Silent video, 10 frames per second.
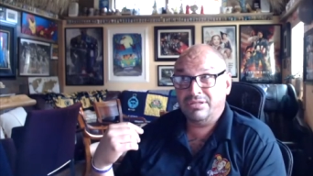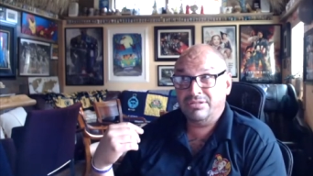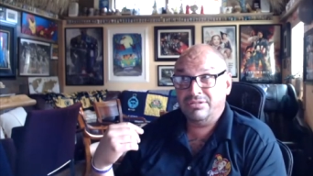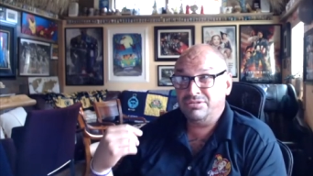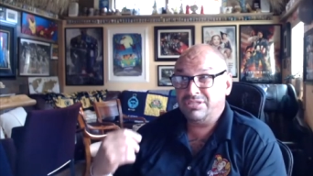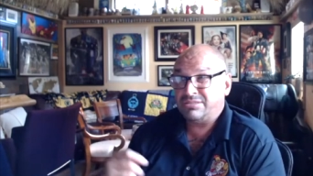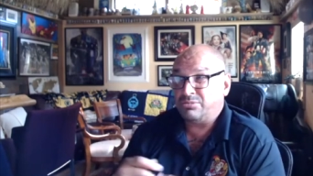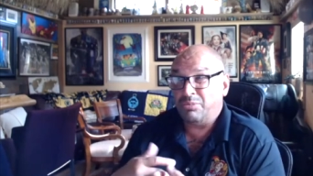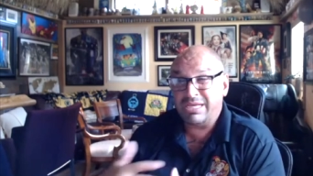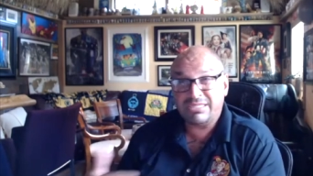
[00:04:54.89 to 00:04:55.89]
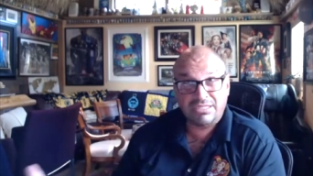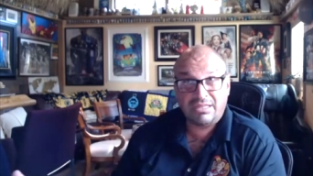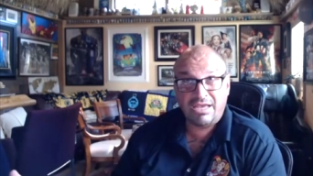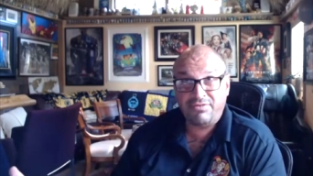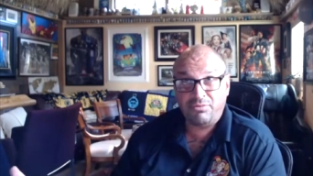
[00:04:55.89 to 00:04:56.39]
just wasted your
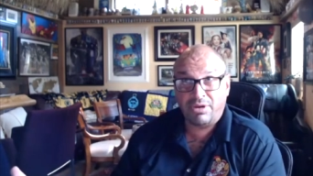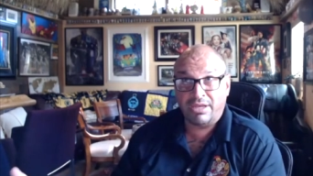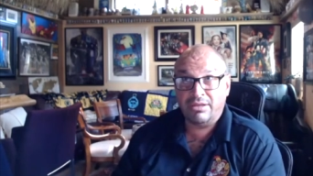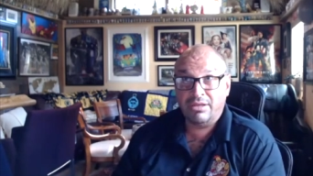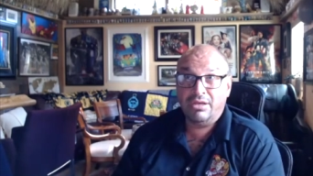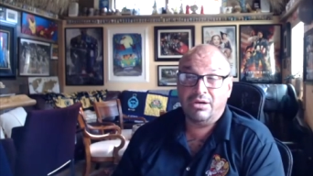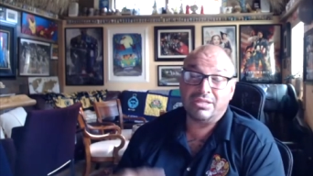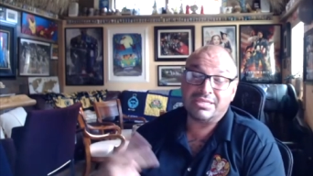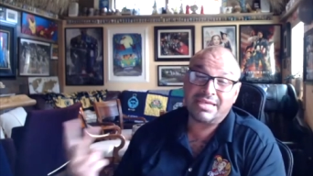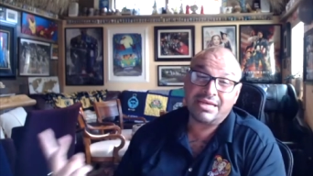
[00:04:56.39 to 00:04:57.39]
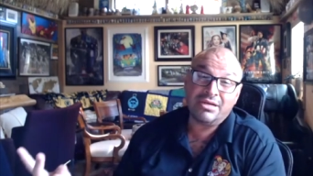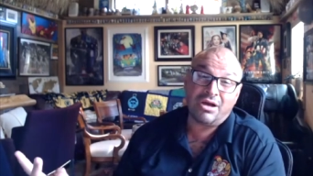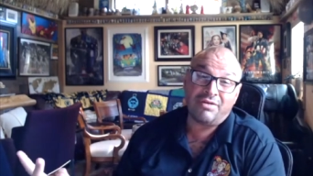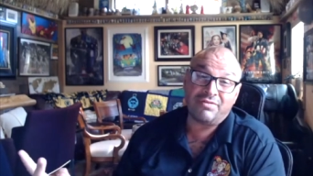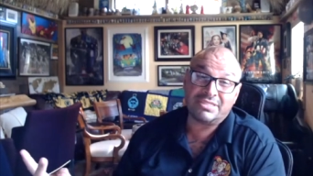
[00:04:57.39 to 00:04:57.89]
life away. The second
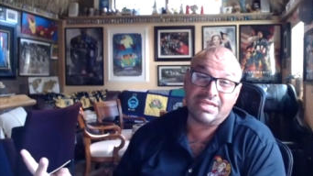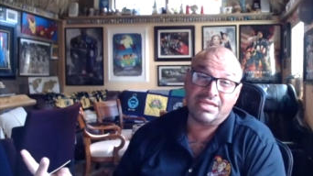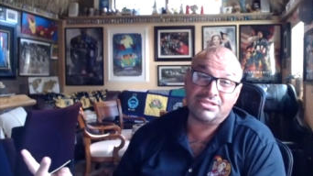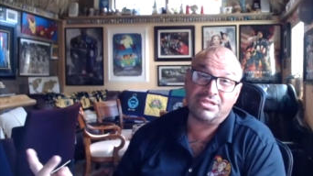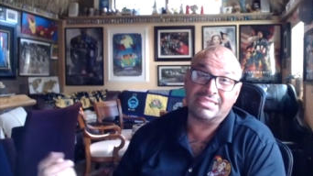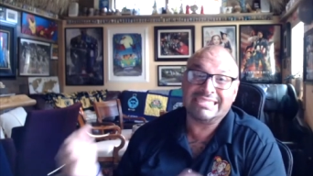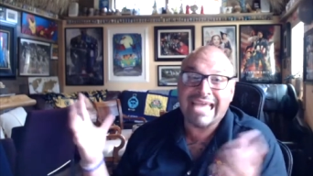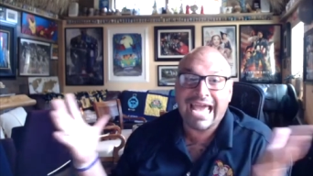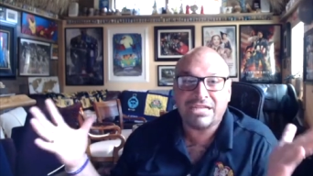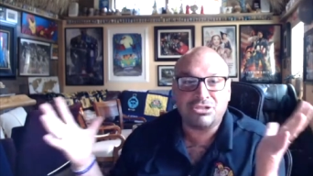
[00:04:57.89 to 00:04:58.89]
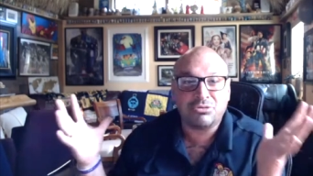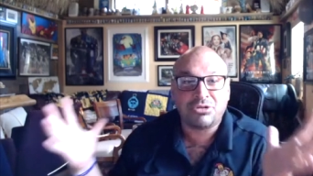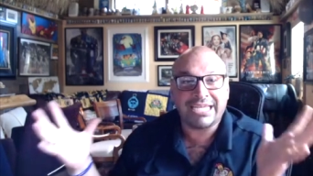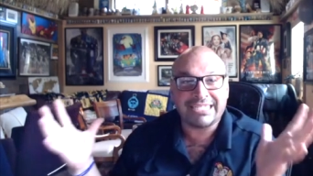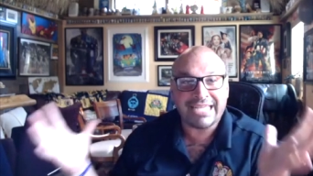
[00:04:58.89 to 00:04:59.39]
conversation is, Dad, you
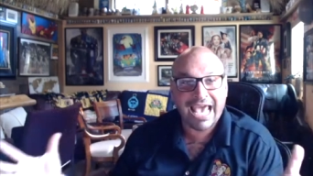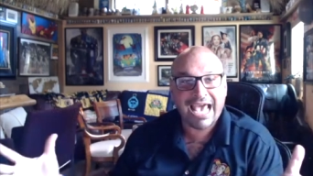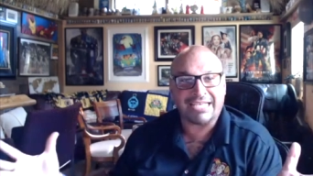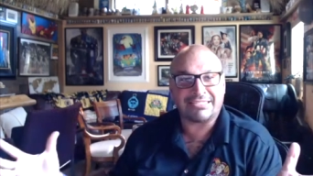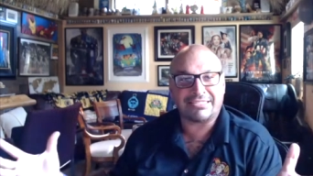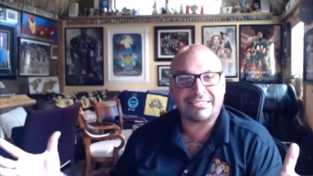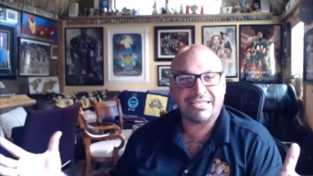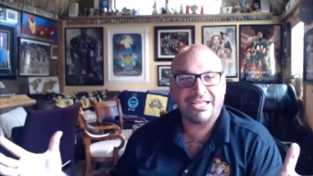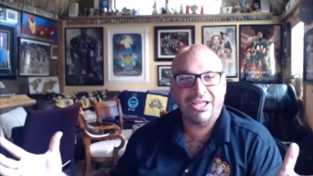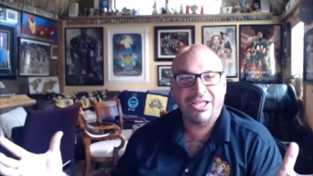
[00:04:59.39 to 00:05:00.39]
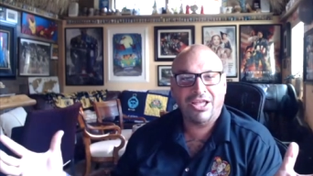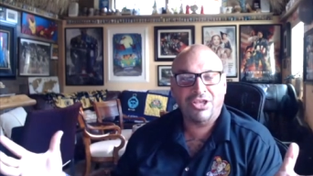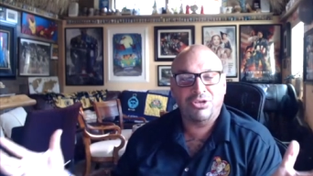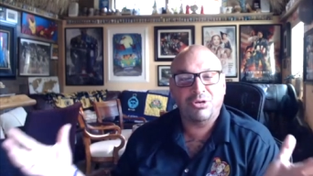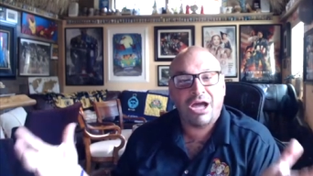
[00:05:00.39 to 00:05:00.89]
picked ass.
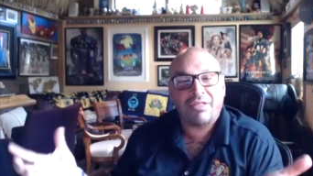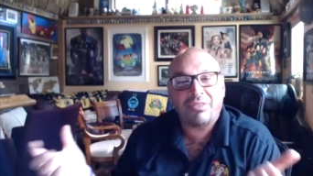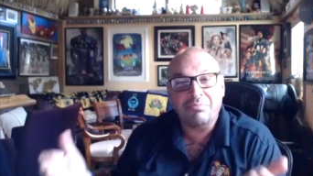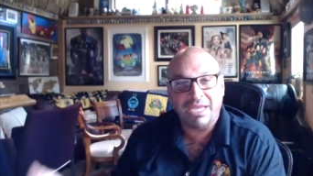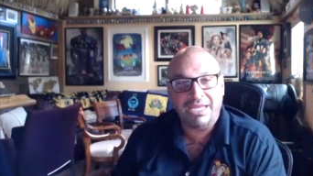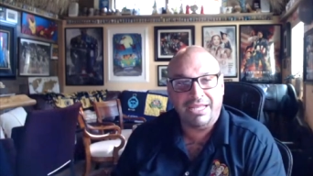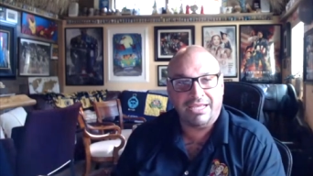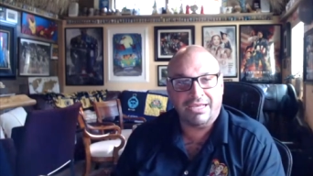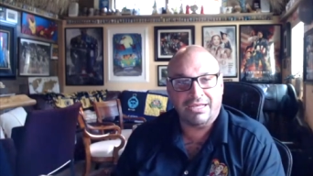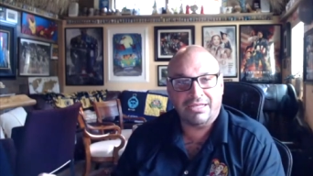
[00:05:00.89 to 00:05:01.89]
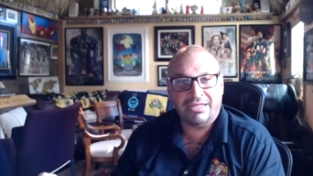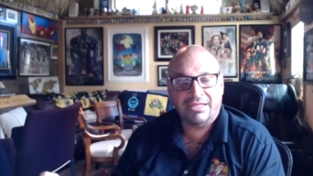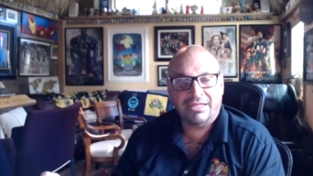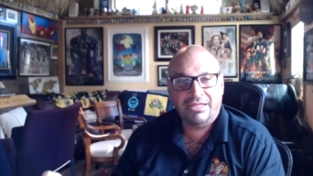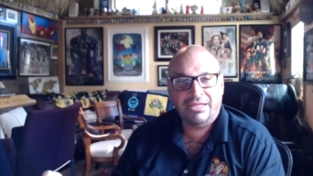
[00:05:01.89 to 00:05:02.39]
You got the meaning.
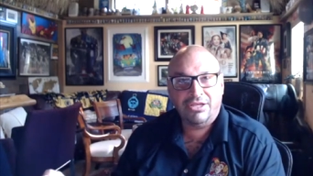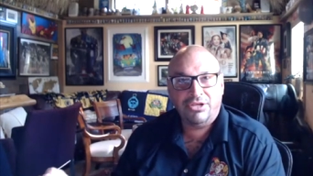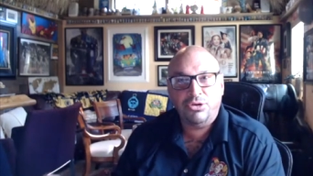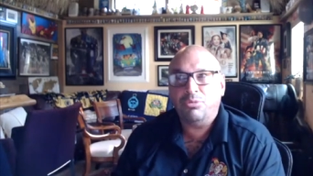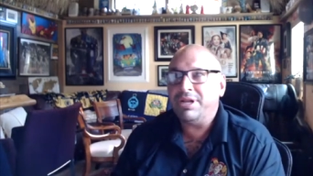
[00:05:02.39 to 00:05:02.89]
You went